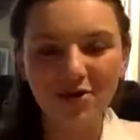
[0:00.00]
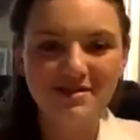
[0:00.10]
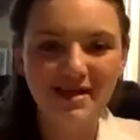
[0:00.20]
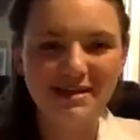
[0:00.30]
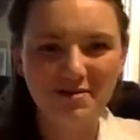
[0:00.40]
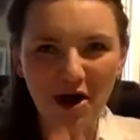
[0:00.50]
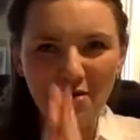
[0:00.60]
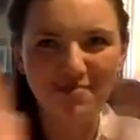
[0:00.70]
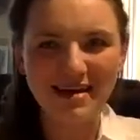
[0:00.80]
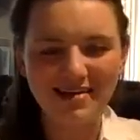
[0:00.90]
process, but I
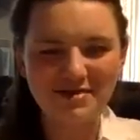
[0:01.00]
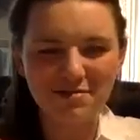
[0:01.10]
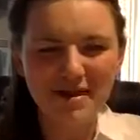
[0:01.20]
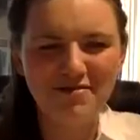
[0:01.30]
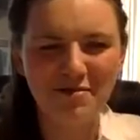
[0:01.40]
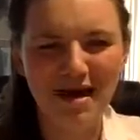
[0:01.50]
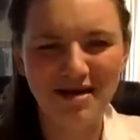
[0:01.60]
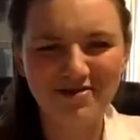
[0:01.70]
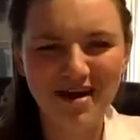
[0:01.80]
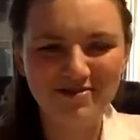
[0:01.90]
hope that gives a bit of a
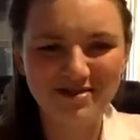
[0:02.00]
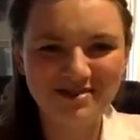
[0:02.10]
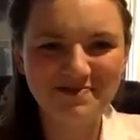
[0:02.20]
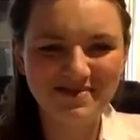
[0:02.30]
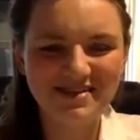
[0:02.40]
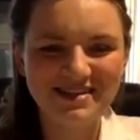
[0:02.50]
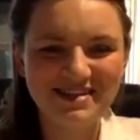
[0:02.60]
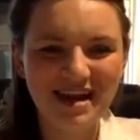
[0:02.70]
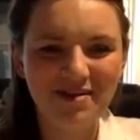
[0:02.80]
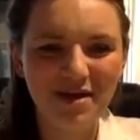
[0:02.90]
background as to
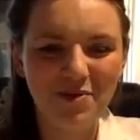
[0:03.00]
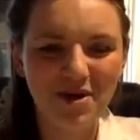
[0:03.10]
how that works.